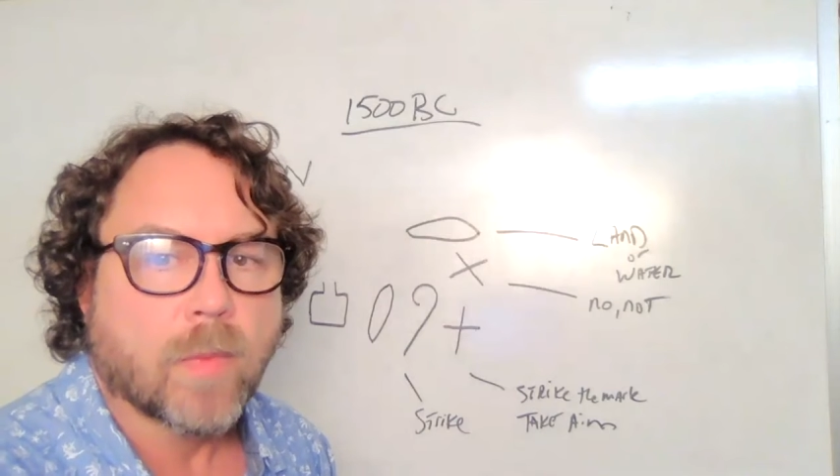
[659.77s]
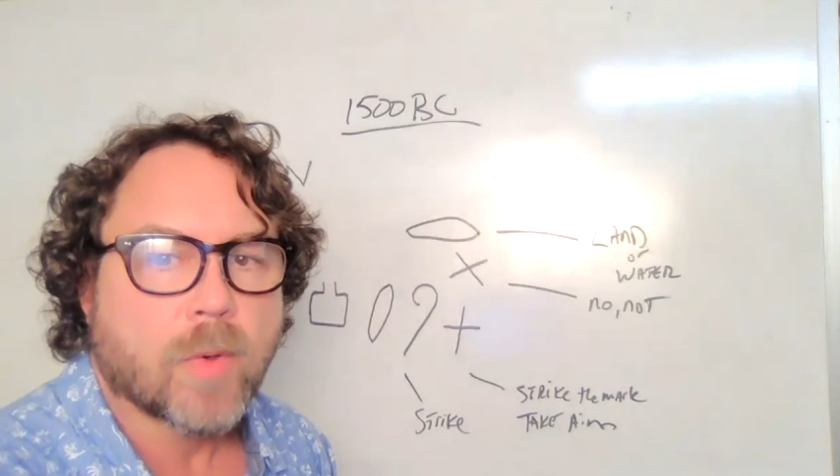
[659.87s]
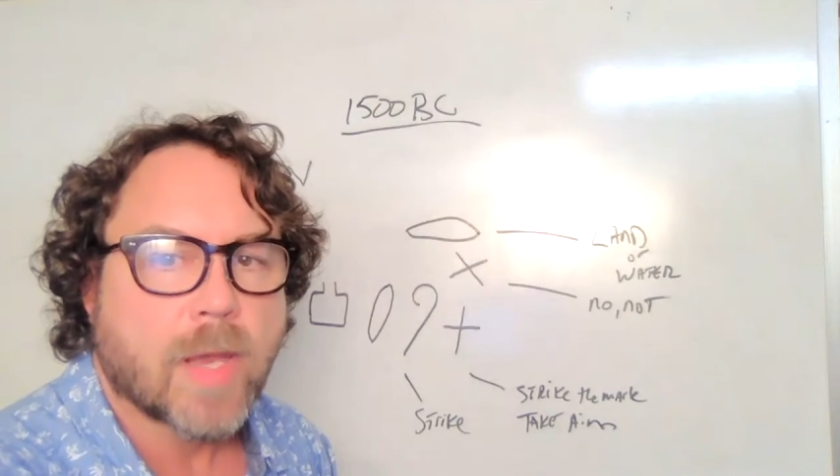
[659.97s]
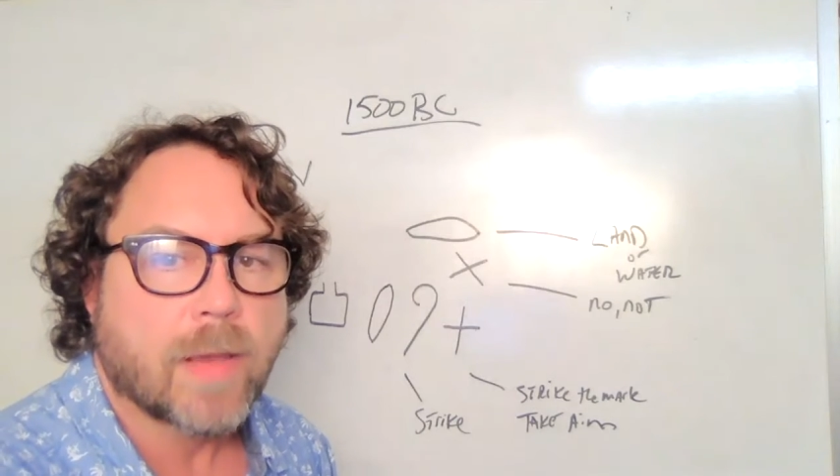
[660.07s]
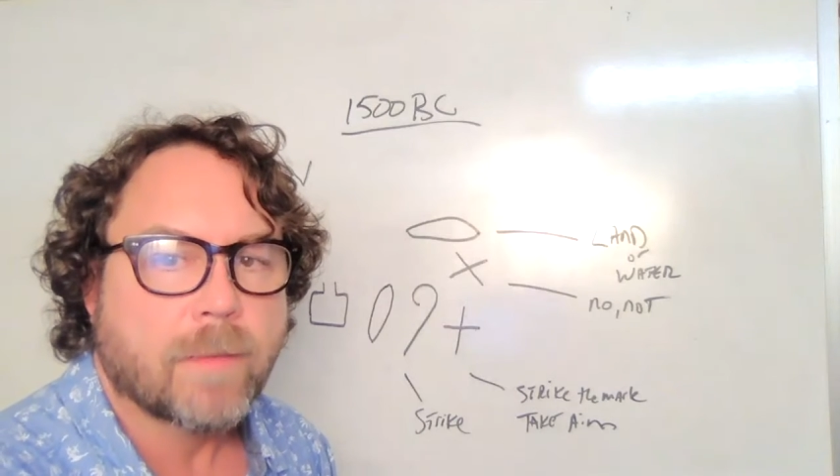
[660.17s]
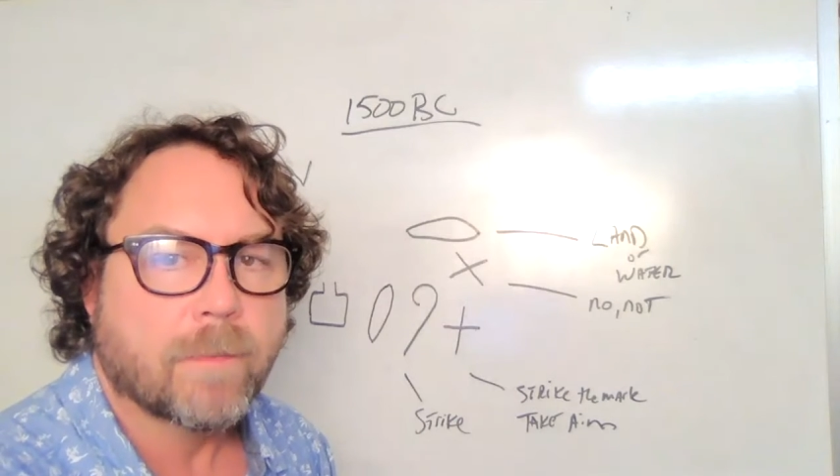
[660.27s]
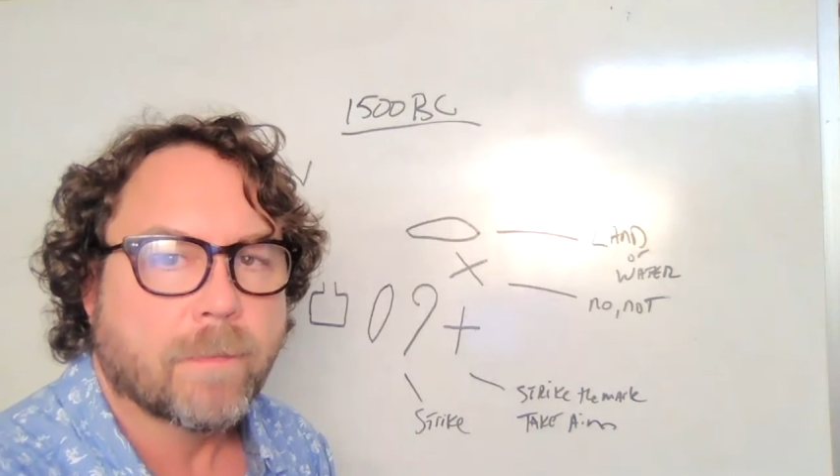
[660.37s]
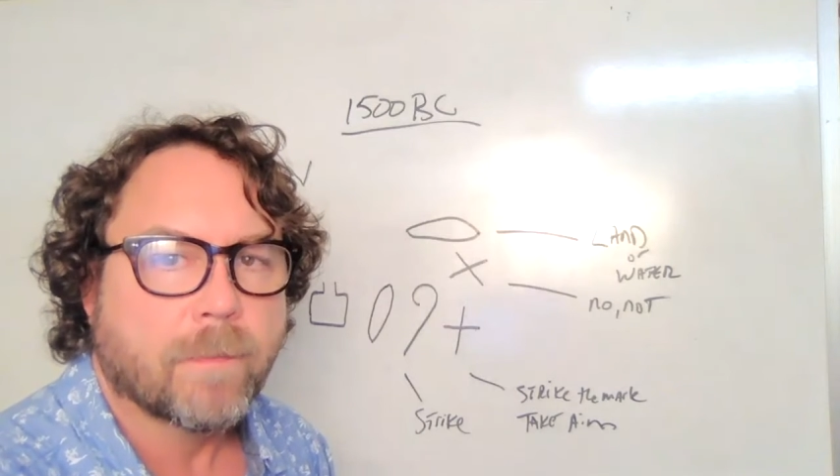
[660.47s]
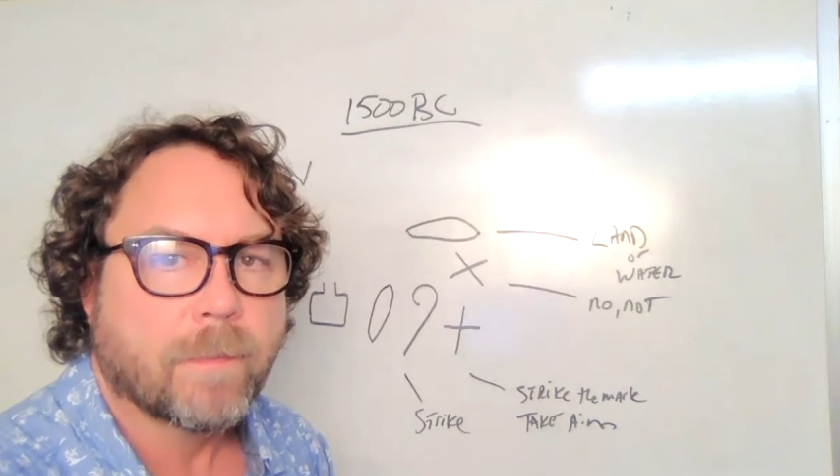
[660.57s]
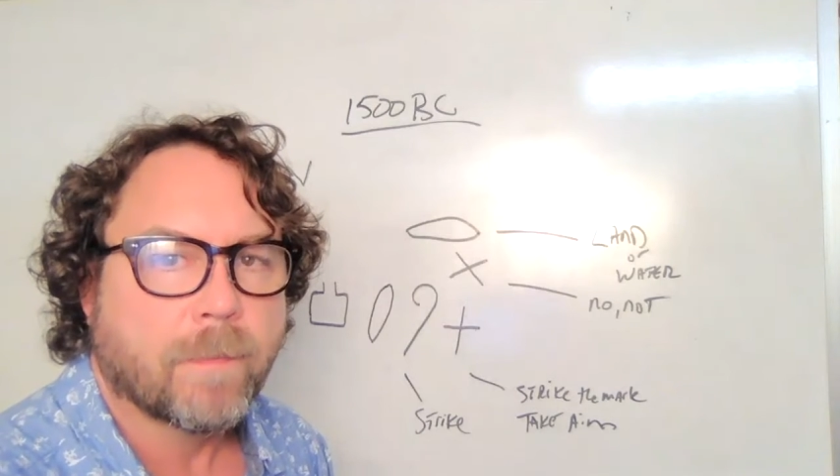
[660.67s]
Okay.
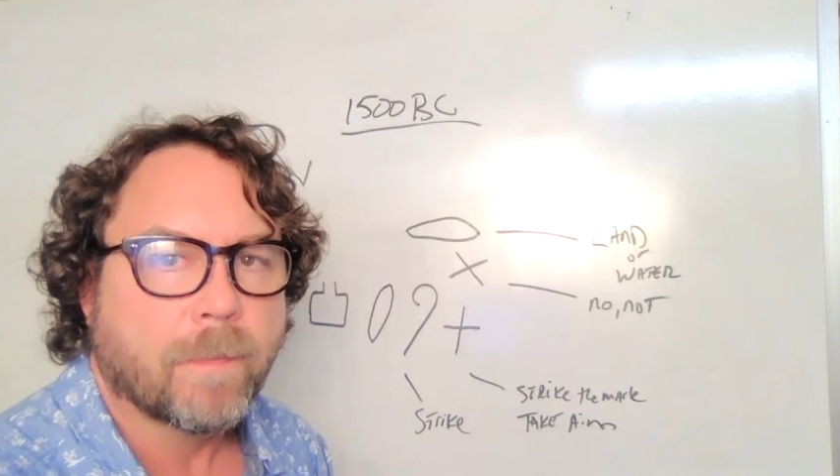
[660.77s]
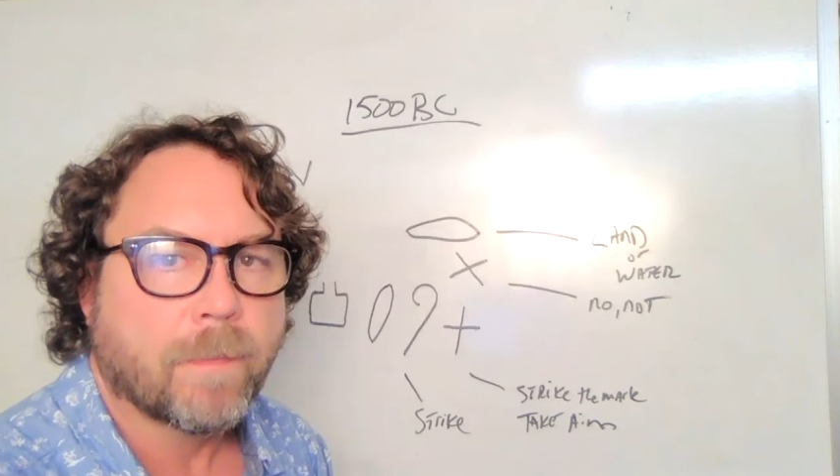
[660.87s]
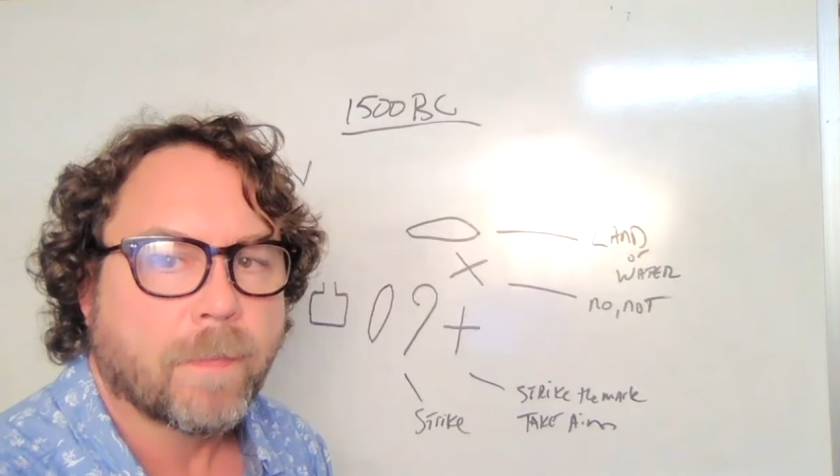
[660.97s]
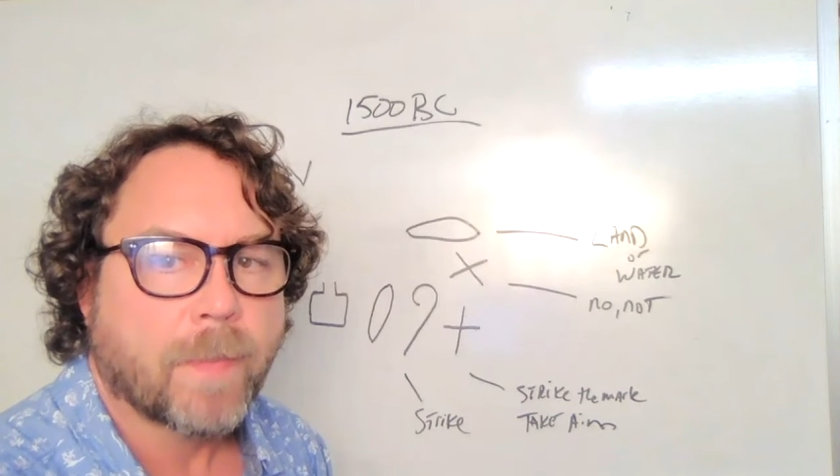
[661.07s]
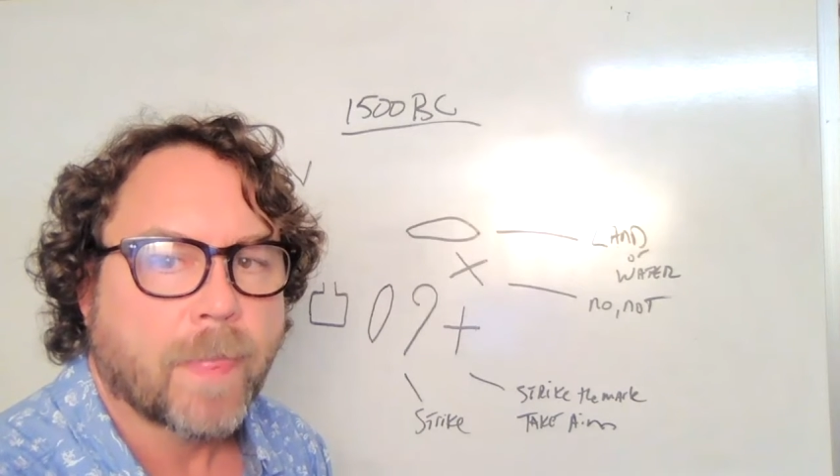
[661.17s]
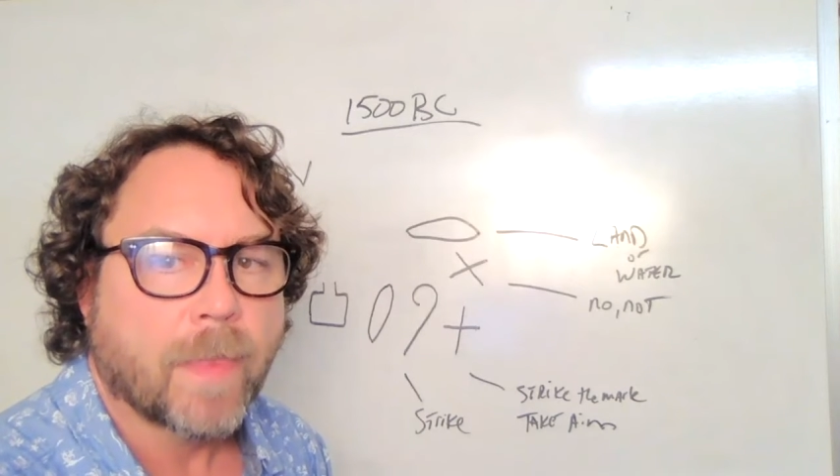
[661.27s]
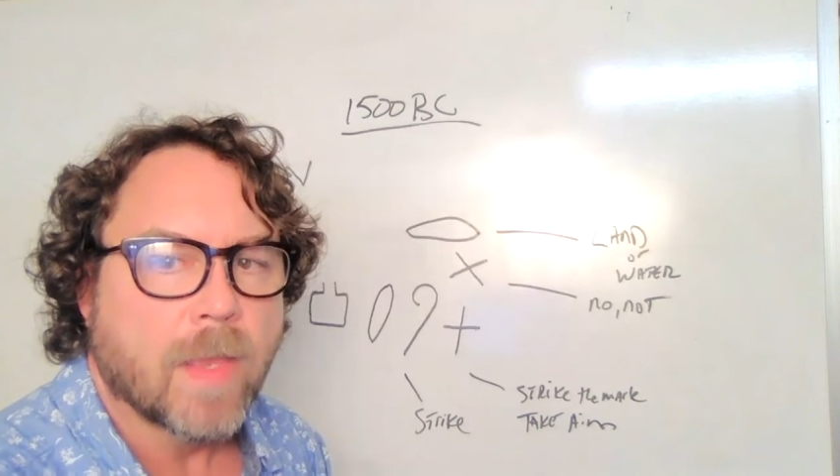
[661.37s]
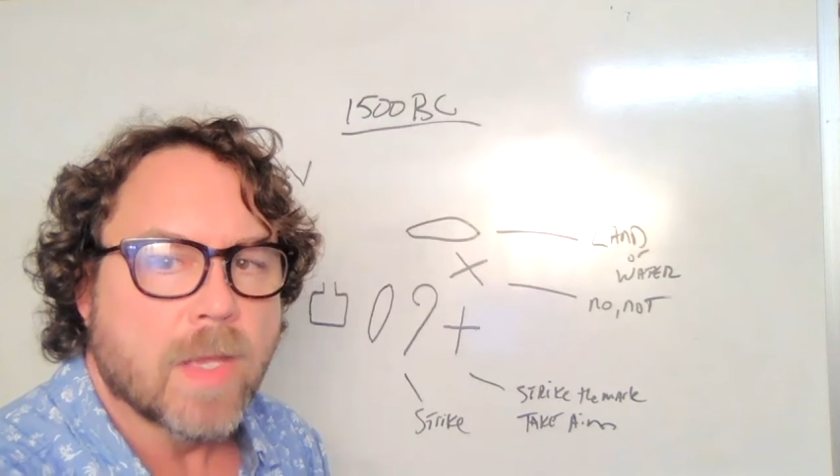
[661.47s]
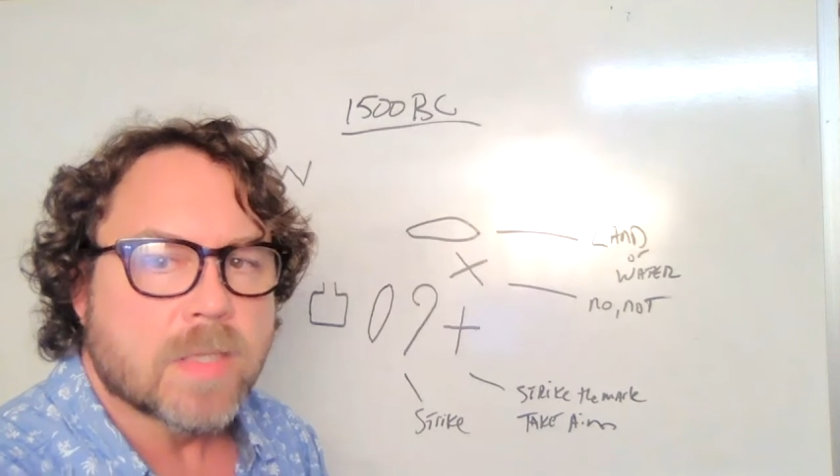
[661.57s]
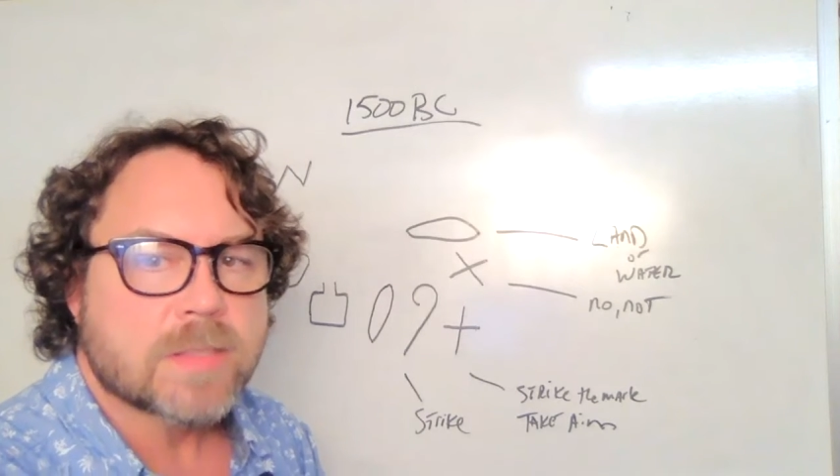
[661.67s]

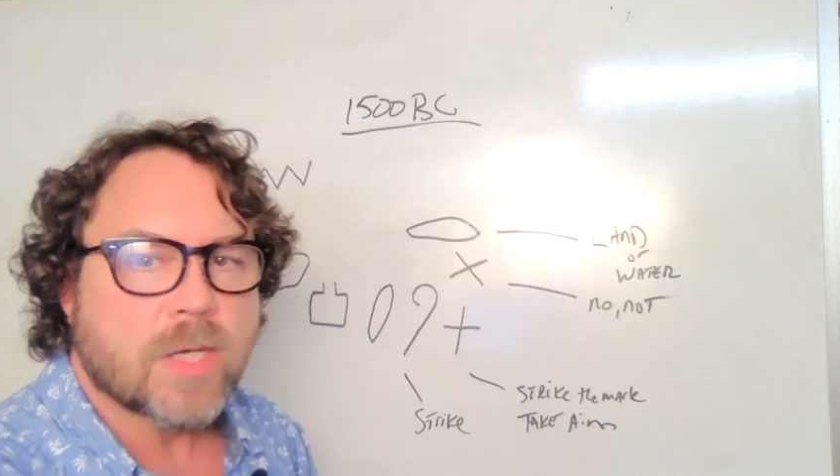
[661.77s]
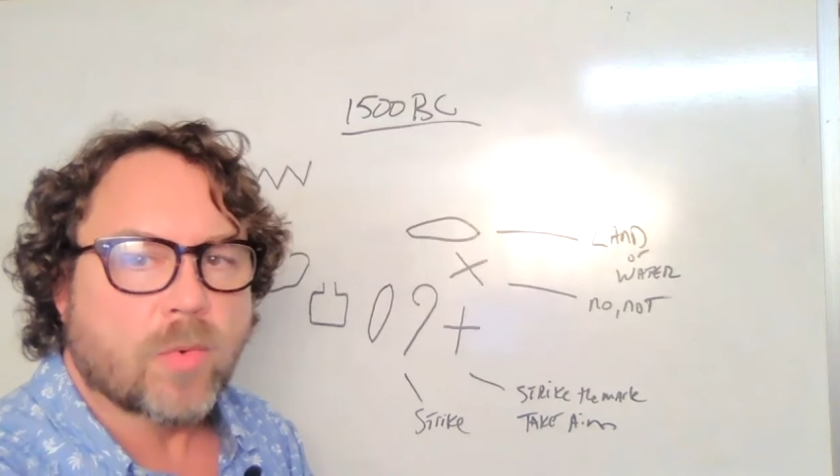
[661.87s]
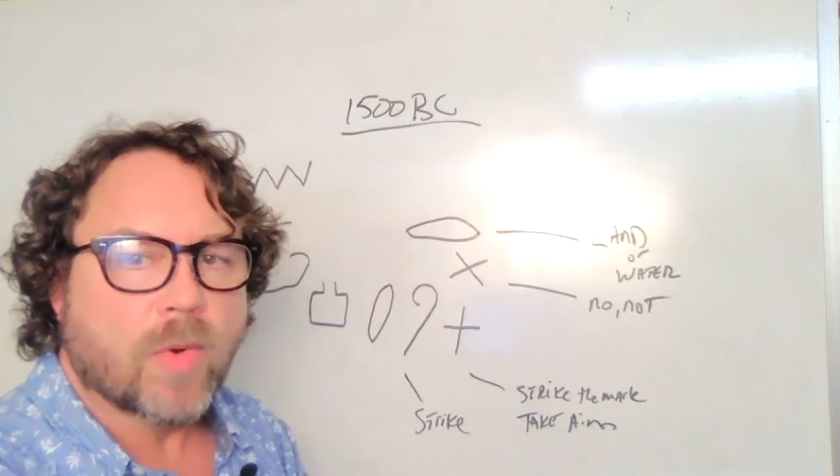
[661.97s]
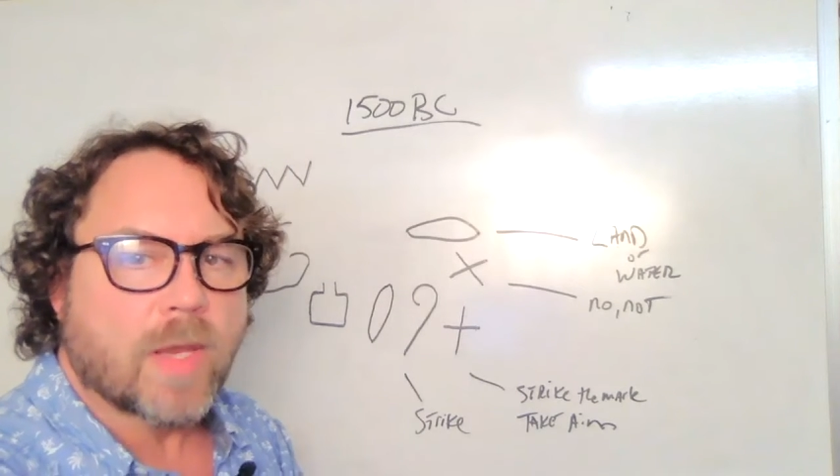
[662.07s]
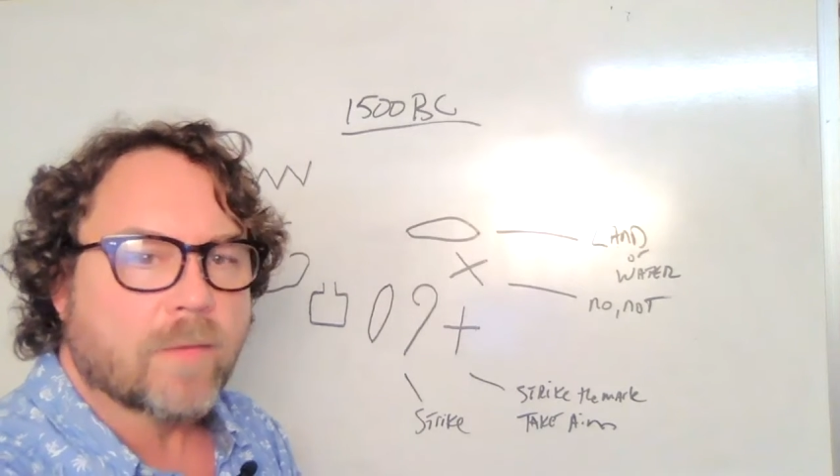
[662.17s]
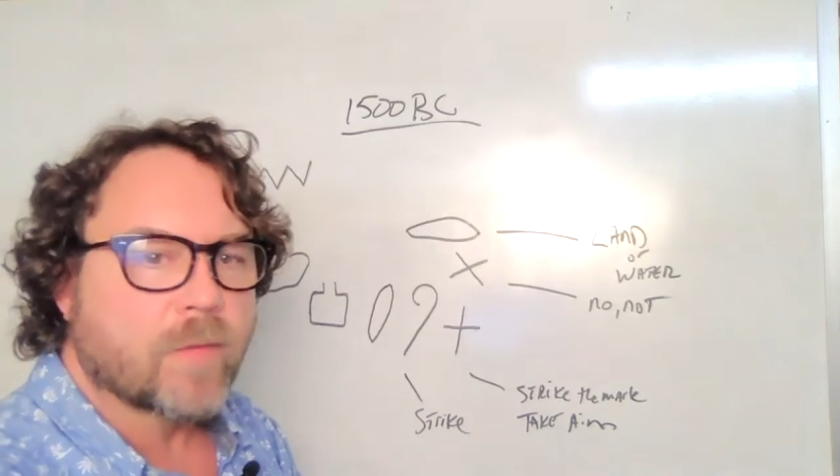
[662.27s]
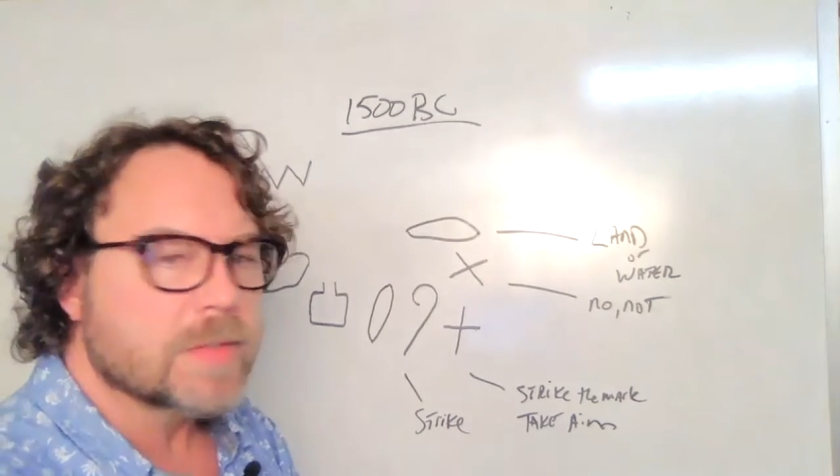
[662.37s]
So if we're